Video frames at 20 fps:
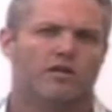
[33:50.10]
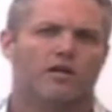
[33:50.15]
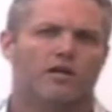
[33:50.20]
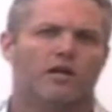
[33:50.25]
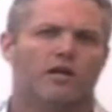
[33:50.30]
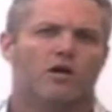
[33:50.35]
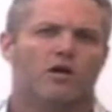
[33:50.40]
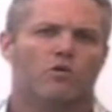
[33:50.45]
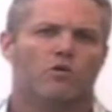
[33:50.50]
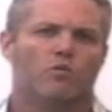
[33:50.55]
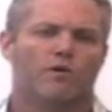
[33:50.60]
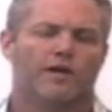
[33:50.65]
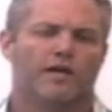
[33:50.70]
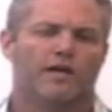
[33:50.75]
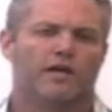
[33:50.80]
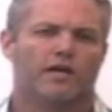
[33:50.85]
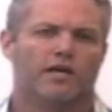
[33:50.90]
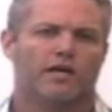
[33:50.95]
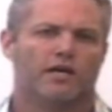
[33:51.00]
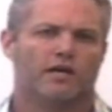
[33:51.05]

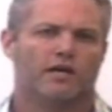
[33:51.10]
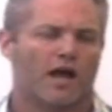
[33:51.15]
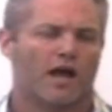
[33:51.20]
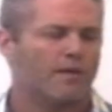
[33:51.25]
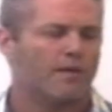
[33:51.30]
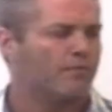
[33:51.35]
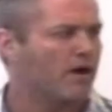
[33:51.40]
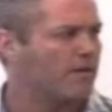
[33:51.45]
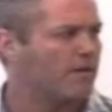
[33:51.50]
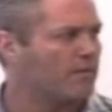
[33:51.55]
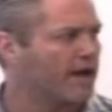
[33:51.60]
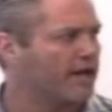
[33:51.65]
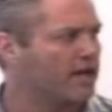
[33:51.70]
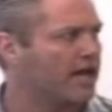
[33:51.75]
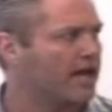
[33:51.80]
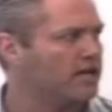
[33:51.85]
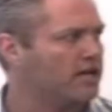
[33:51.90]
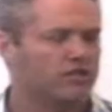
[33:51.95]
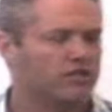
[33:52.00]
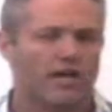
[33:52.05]
When I bought my
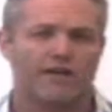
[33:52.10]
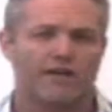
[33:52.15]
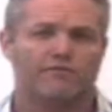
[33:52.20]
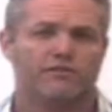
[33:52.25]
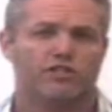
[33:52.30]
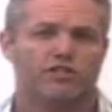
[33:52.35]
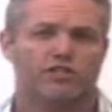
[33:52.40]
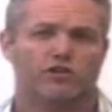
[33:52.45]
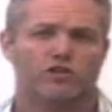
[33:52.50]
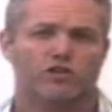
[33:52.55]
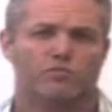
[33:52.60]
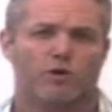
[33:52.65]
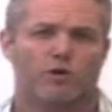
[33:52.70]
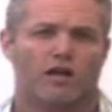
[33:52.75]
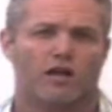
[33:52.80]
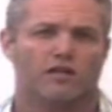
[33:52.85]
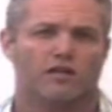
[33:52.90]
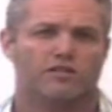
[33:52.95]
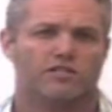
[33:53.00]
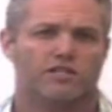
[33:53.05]
last life insurance
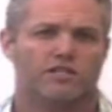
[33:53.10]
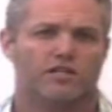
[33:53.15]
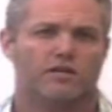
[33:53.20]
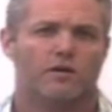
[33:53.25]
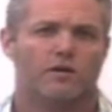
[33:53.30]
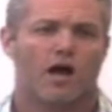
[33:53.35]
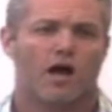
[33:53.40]
policy,